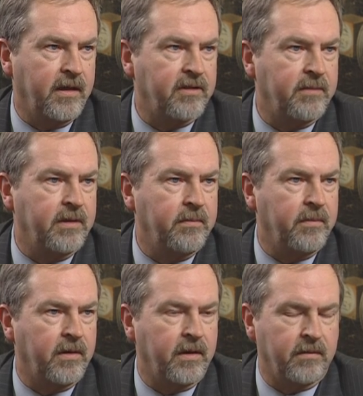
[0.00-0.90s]
Some of
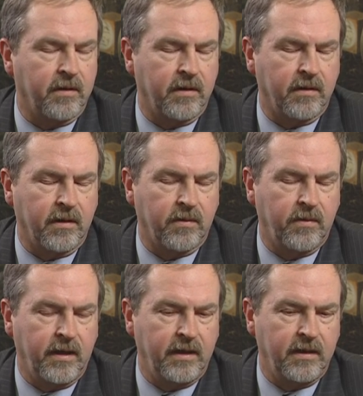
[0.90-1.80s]
them are
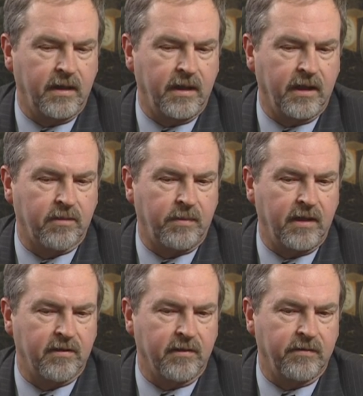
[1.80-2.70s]
quite
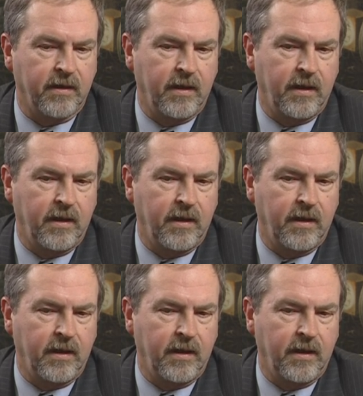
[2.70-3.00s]
expensive.